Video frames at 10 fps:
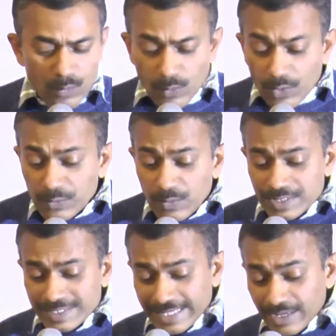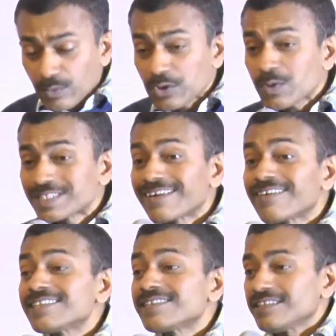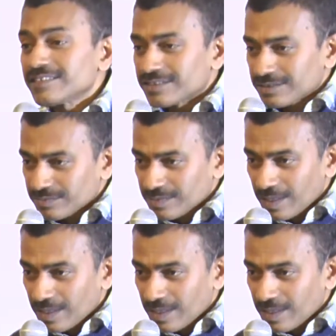What was the result?